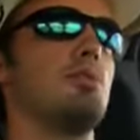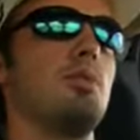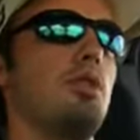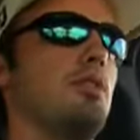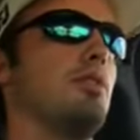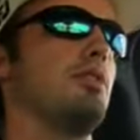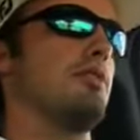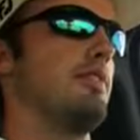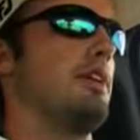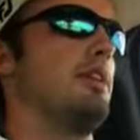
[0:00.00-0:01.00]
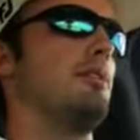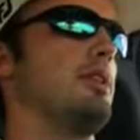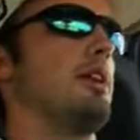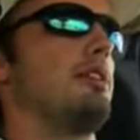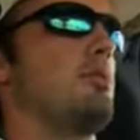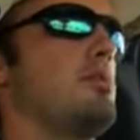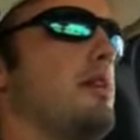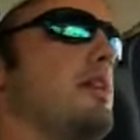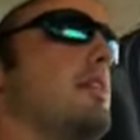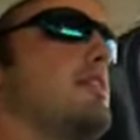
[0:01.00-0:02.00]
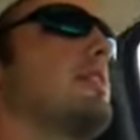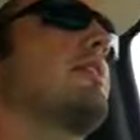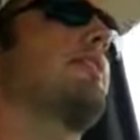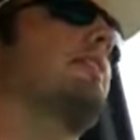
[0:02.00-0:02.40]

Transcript: Real convenient, we didn't have to worry about anything.